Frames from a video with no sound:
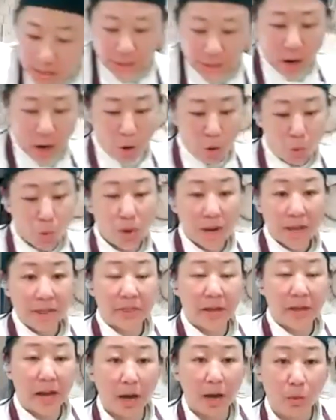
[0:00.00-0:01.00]
So with
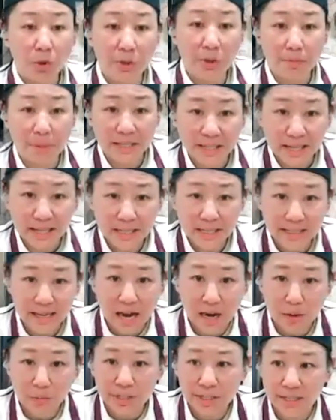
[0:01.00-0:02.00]
biscuits,
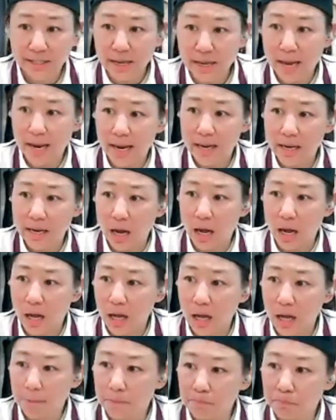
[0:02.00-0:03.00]
I would say
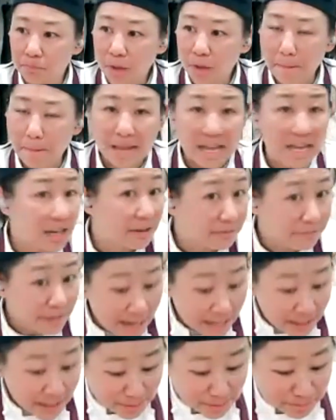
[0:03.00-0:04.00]
bacon
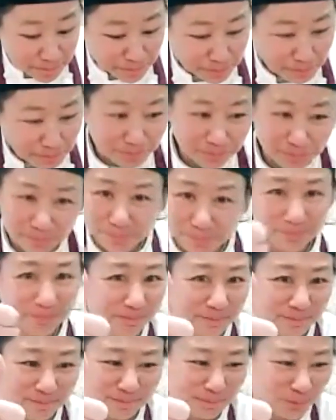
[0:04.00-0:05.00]
fat.
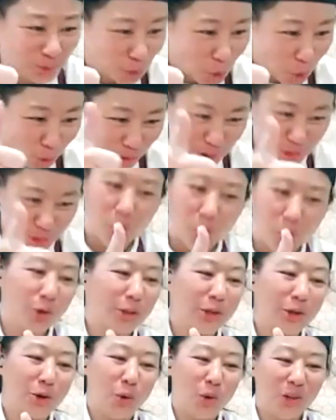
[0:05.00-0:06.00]

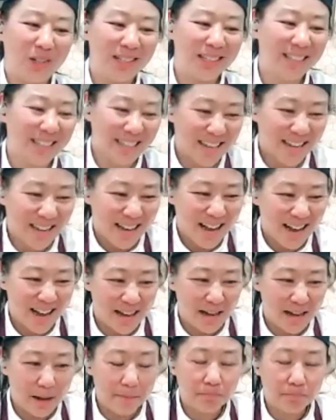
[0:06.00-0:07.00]
Totally cool.
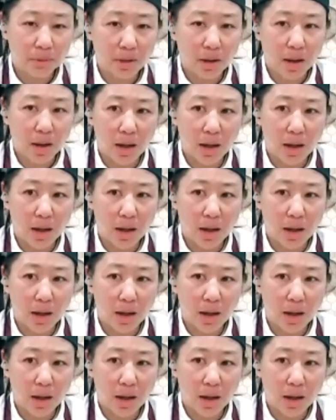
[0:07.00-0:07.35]
I